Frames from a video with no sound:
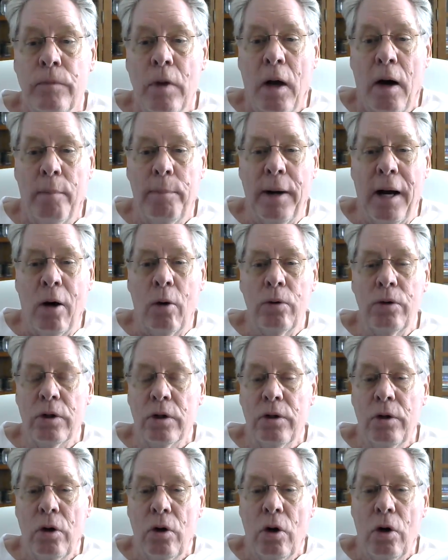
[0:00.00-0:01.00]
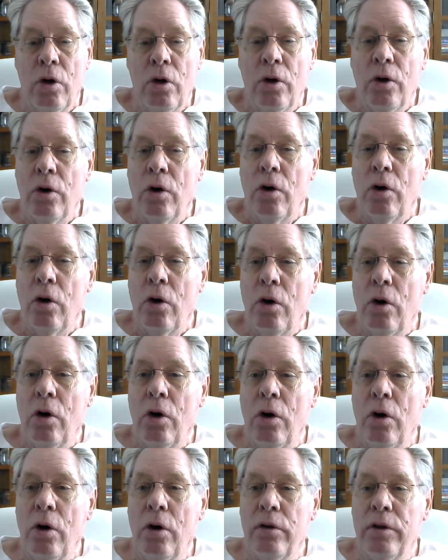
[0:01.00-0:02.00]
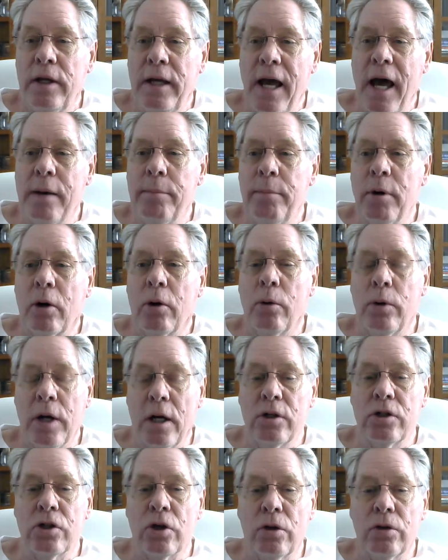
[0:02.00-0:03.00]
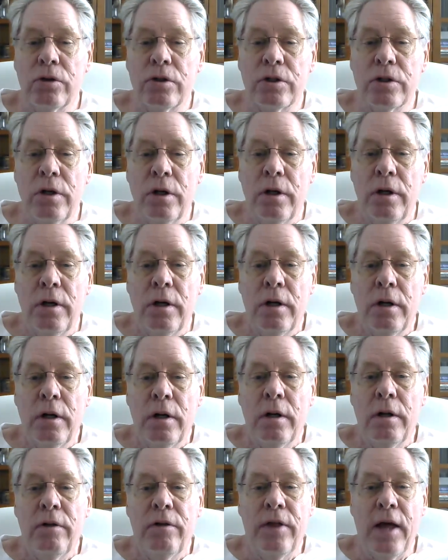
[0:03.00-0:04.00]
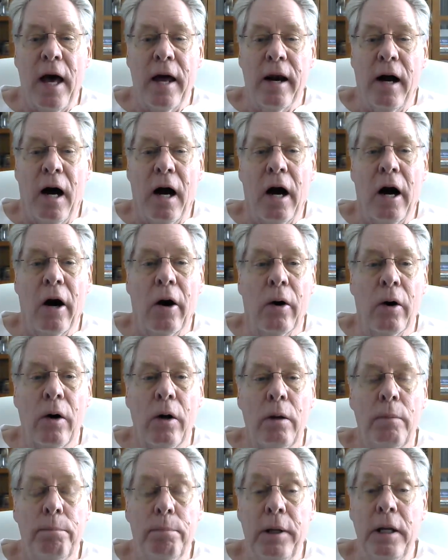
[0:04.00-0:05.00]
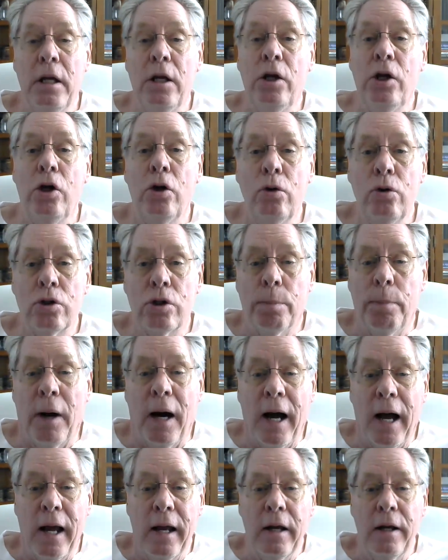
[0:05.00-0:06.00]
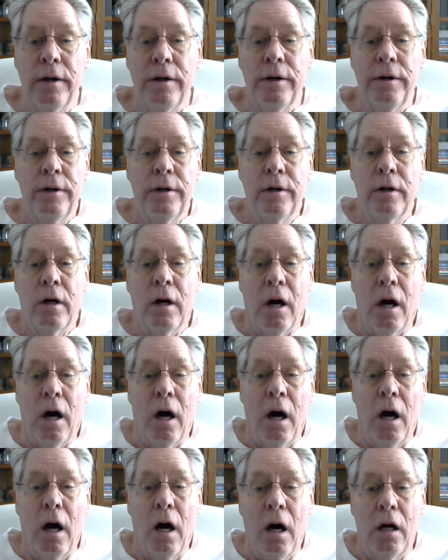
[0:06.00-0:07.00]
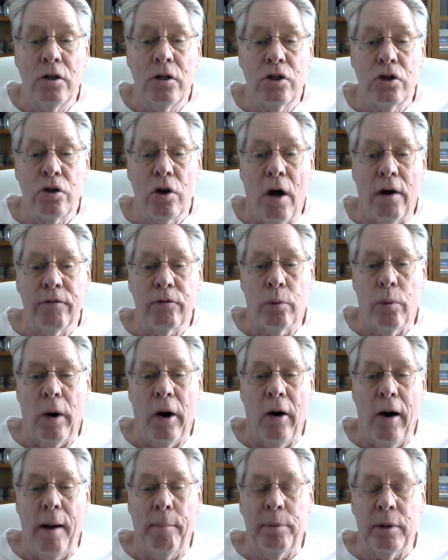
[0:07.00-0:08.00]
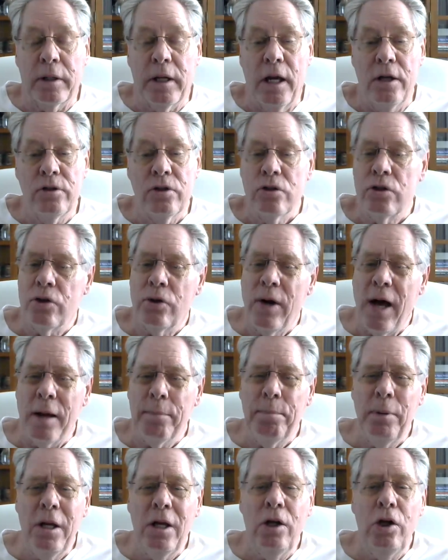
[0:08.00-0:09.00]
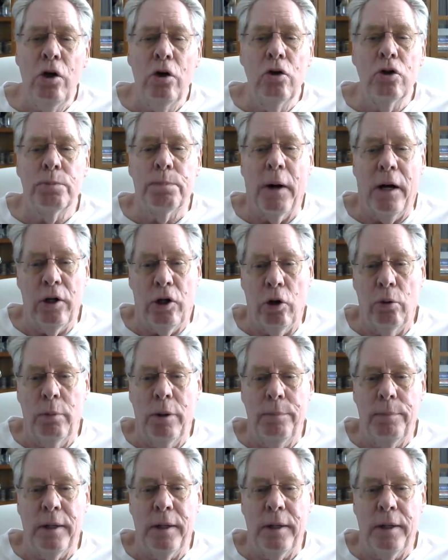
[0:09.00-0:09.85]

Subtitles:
about the admin credentials that are being used by software applications? They're not being used by human